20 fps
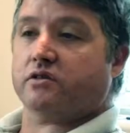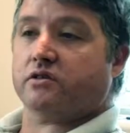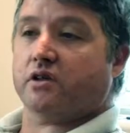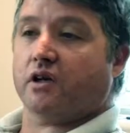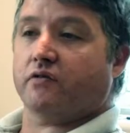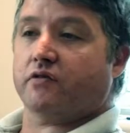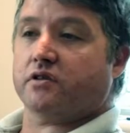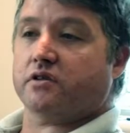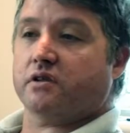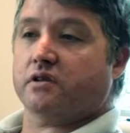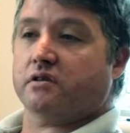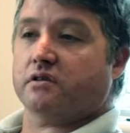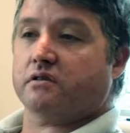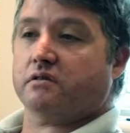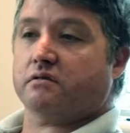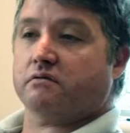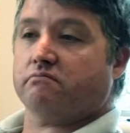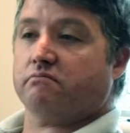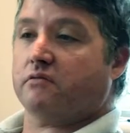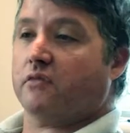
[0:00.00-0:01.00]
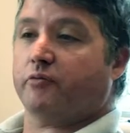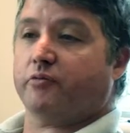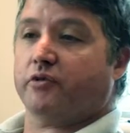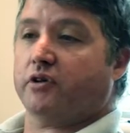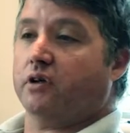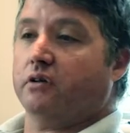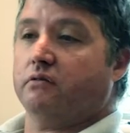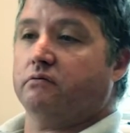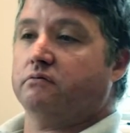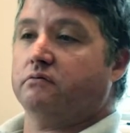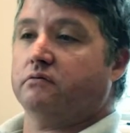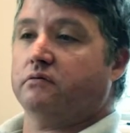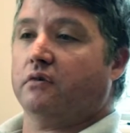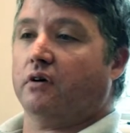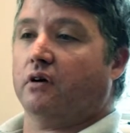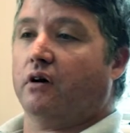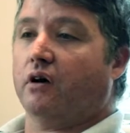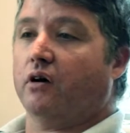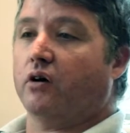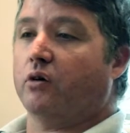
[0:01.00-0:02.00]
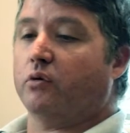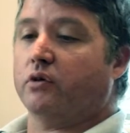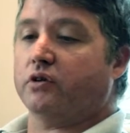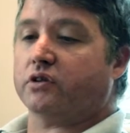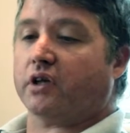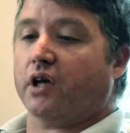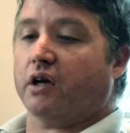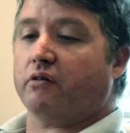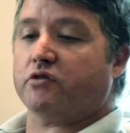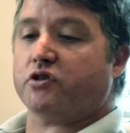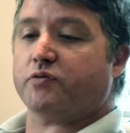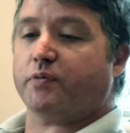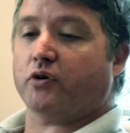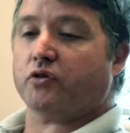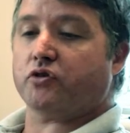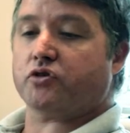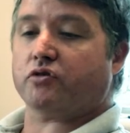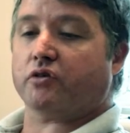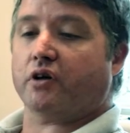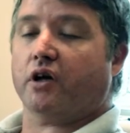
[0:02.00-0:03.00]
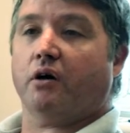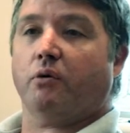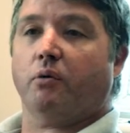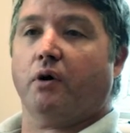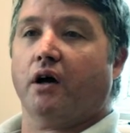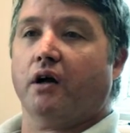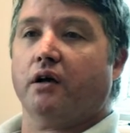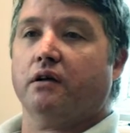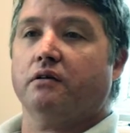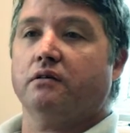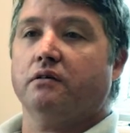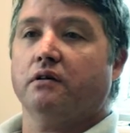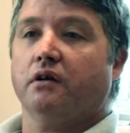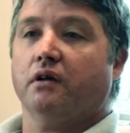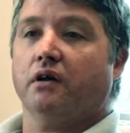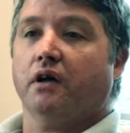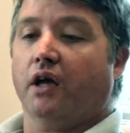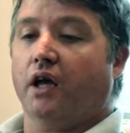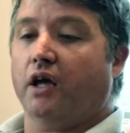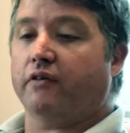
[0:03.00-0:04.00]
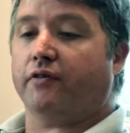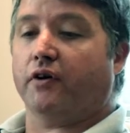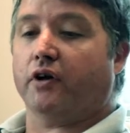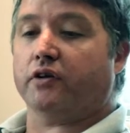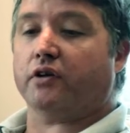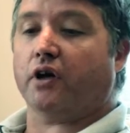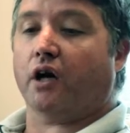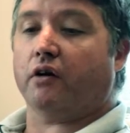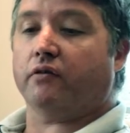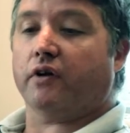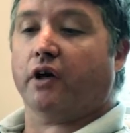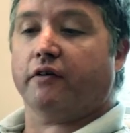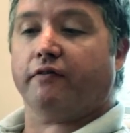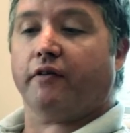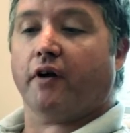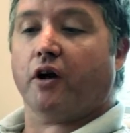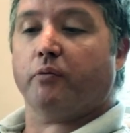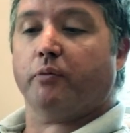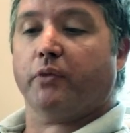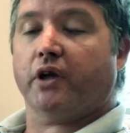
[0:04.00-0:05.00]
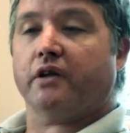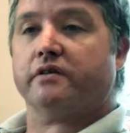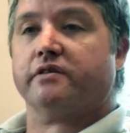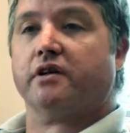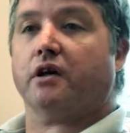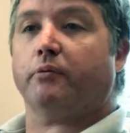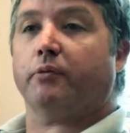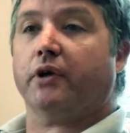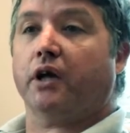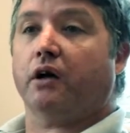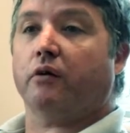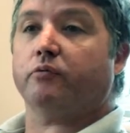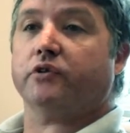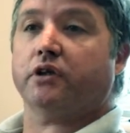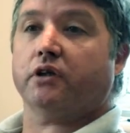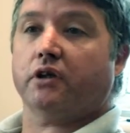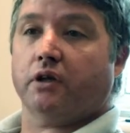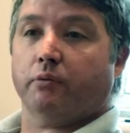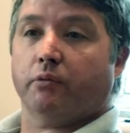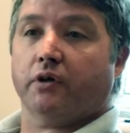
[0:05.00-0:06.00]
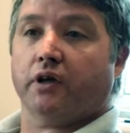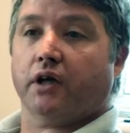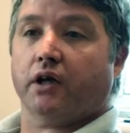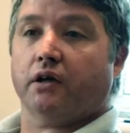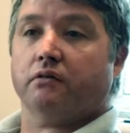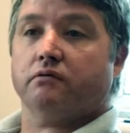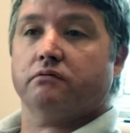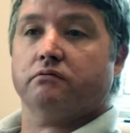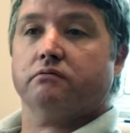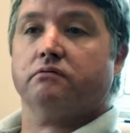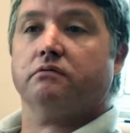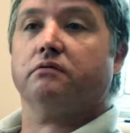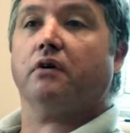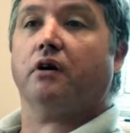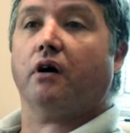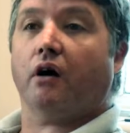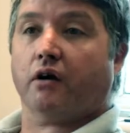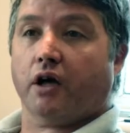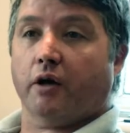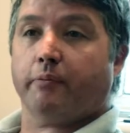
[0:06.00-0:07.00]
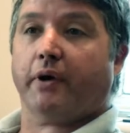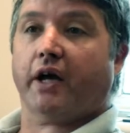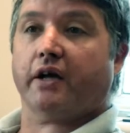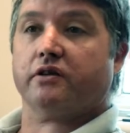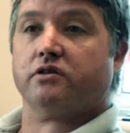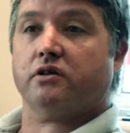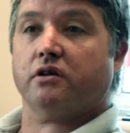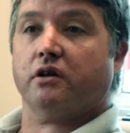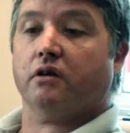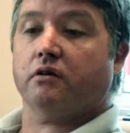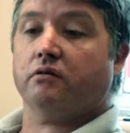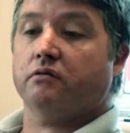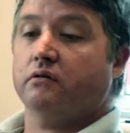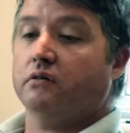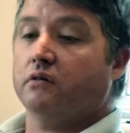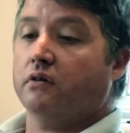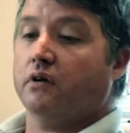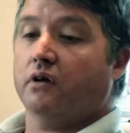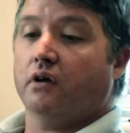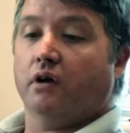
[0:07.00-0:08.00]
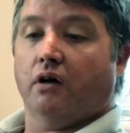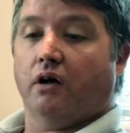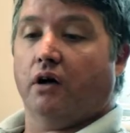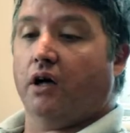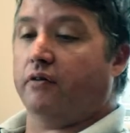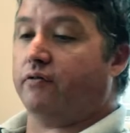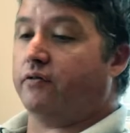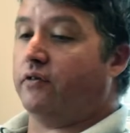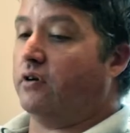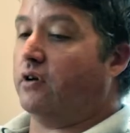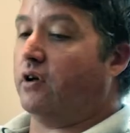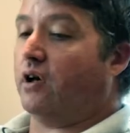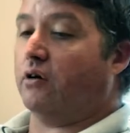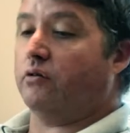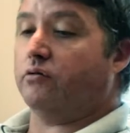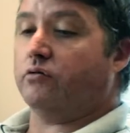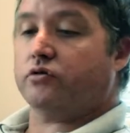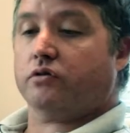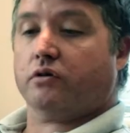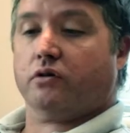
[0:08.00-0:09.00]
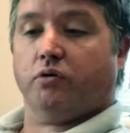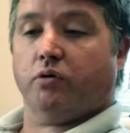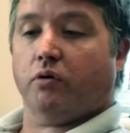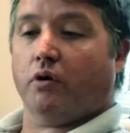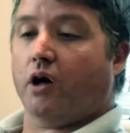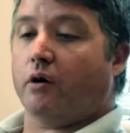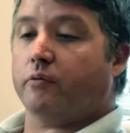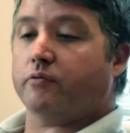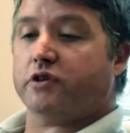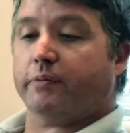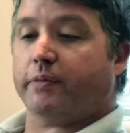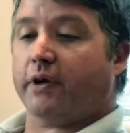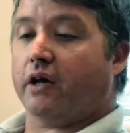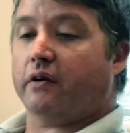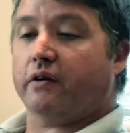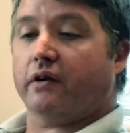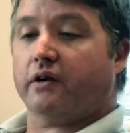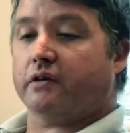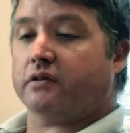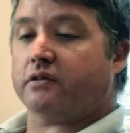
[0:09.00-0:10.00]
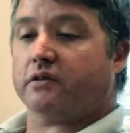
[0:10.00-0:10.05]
services are brilliant. I always get a response straight away. If I don't, they phone me and tell me I'm dealing with it. I'll get back to you. I have no qualms about their